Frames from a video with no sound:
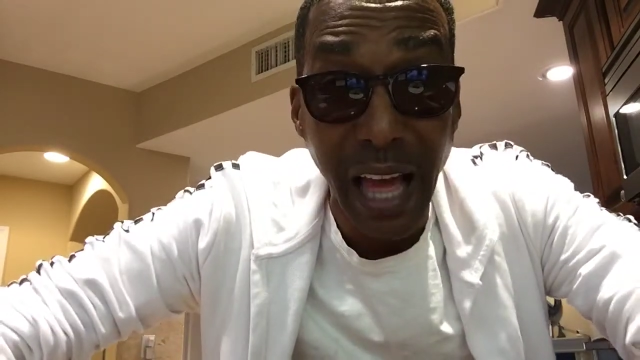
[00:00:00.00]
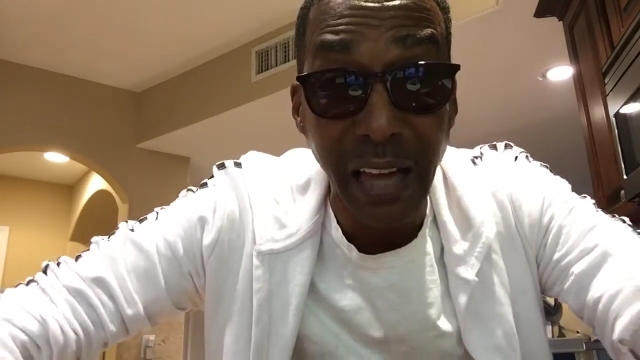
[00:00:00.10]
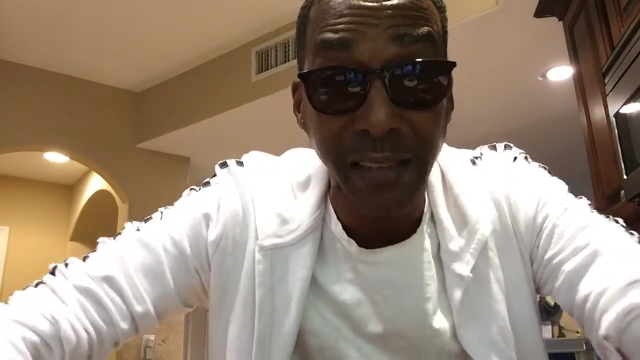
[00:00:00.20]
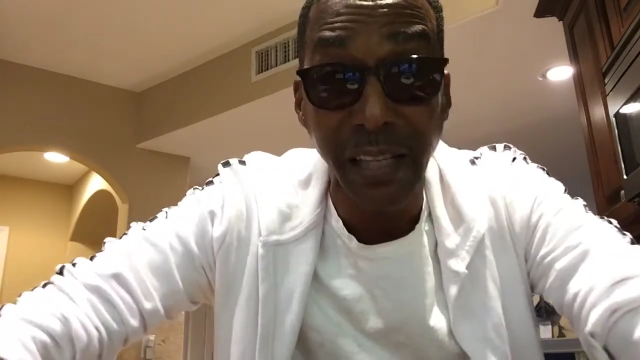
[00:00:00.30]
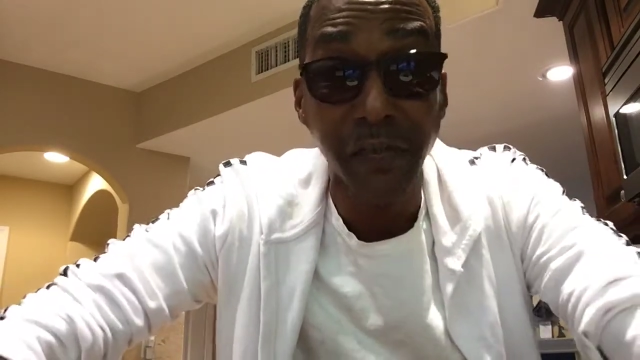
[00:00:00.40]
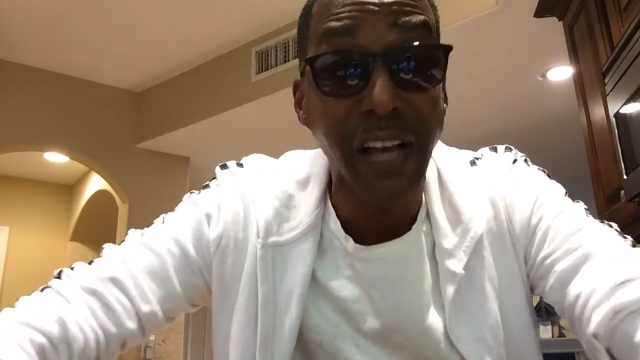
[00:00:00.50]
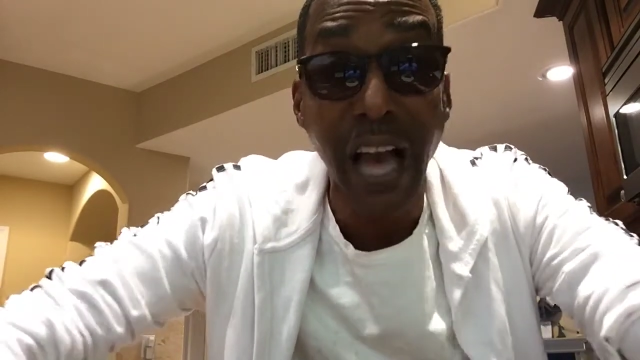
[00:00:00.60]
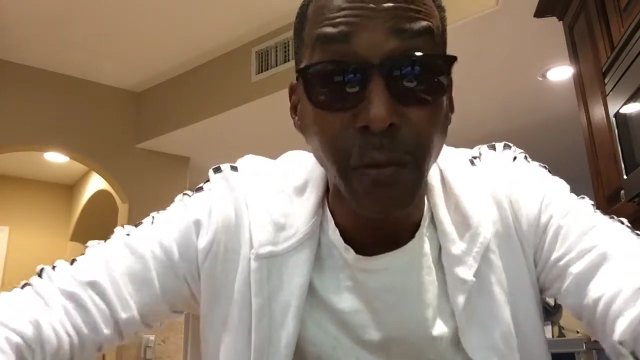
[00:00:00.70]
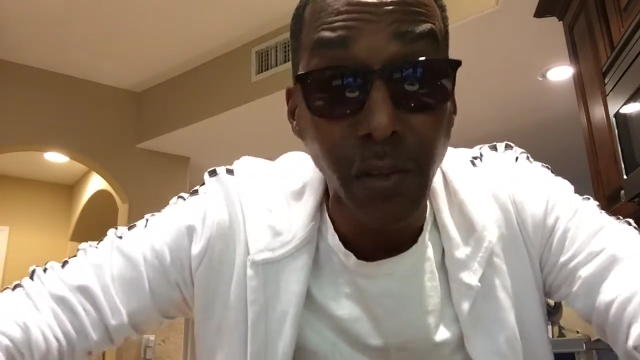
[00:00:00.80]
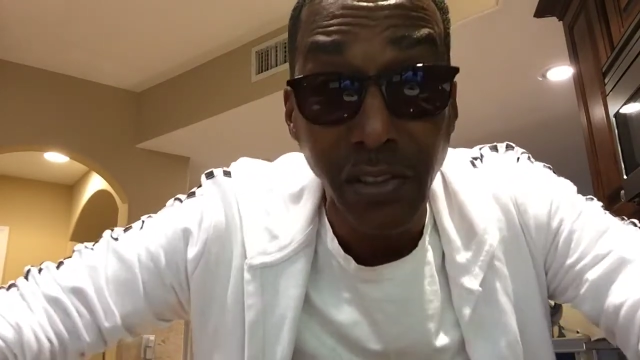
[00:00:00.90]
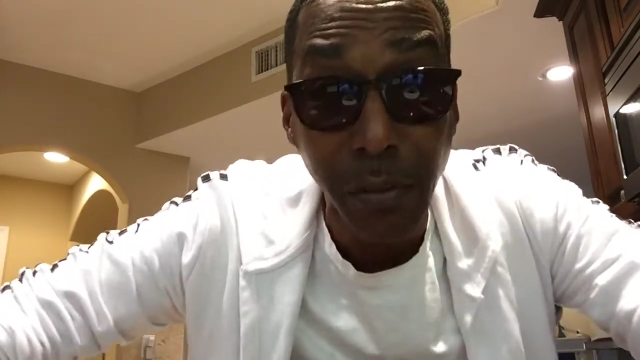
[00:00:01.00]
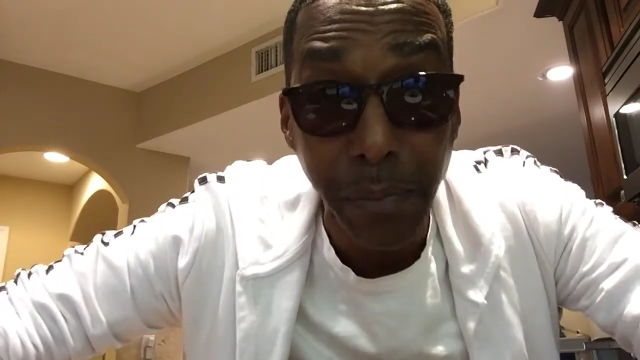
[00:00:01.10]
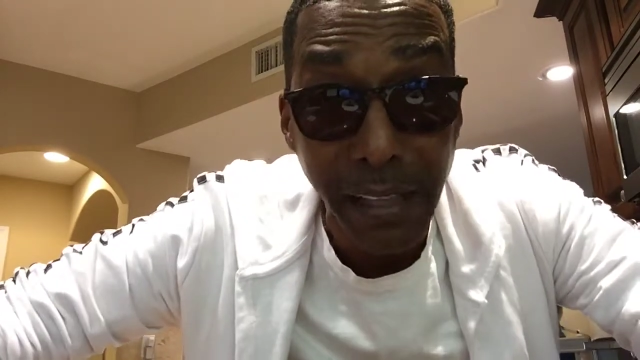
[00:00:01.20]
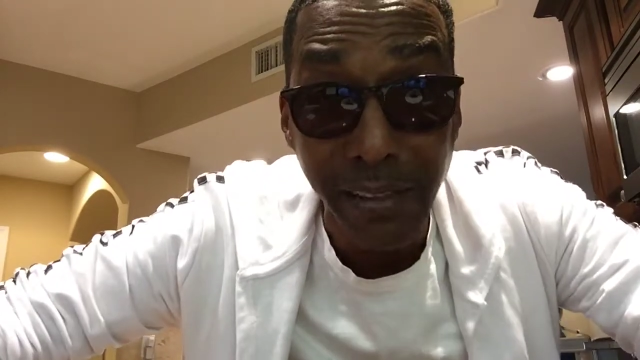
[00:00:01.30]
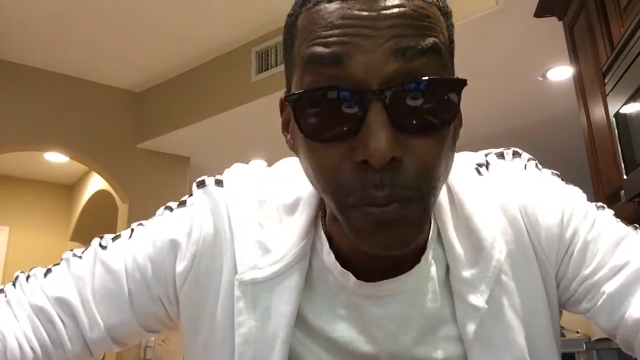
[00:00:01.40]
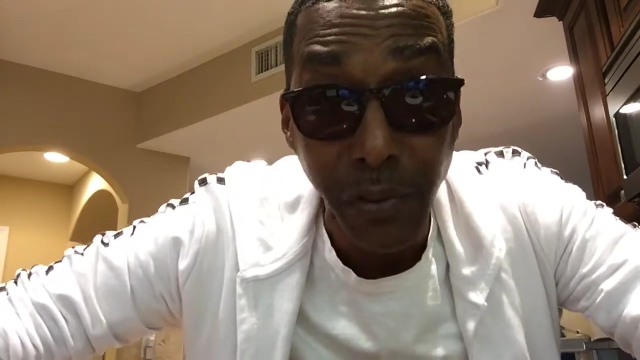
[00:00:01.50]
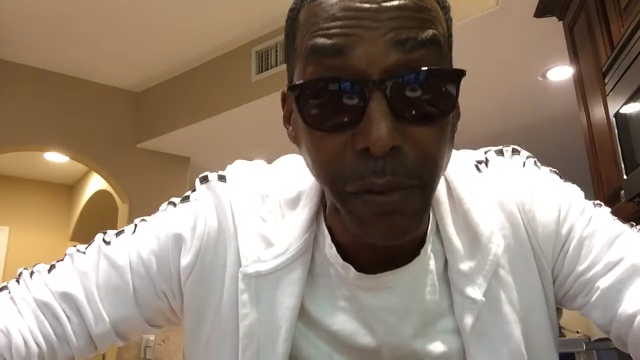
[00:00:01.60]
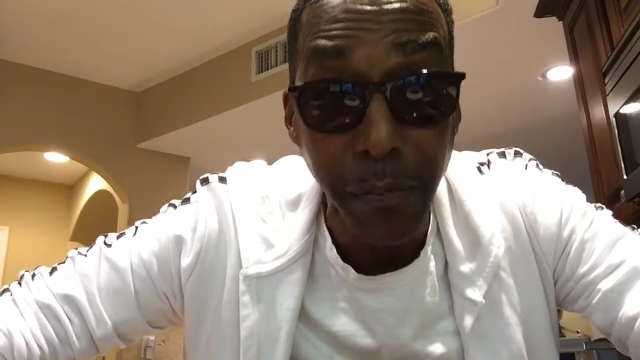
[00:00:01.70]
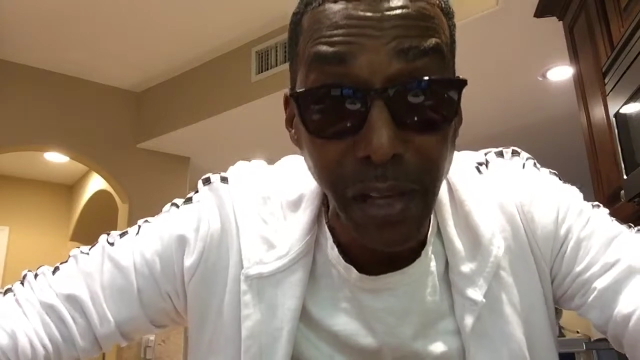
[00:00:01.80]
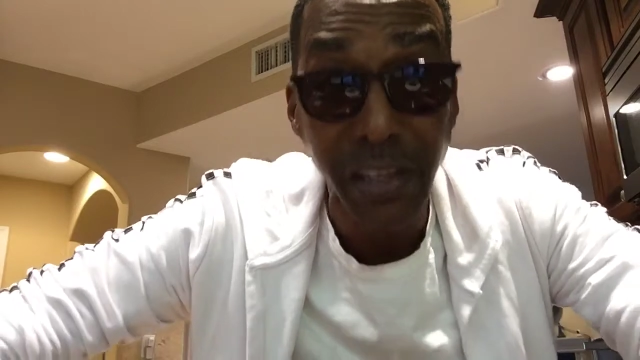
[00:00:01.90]
and if God was to bless them with
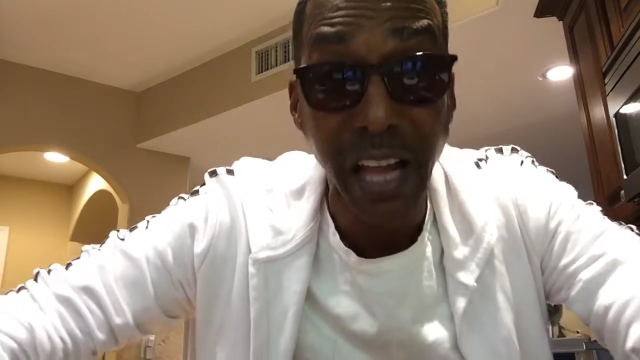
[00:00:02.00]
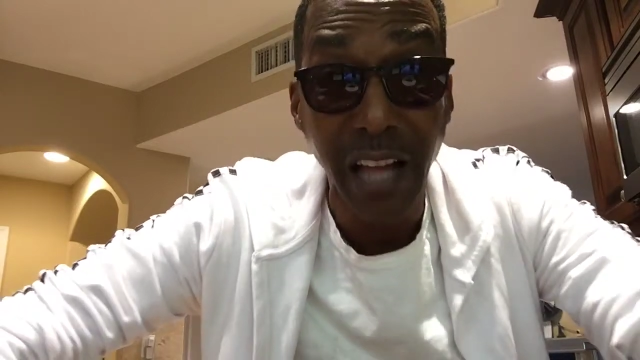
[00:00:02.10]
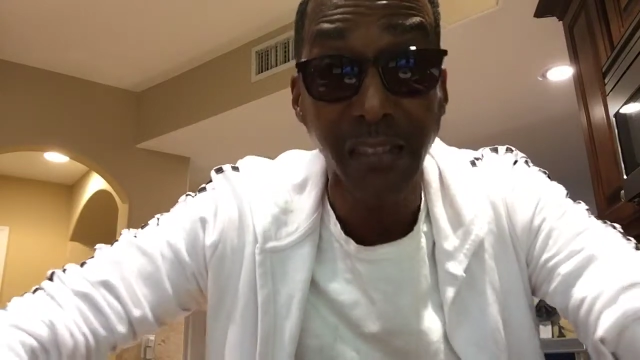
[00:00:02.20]
$1 million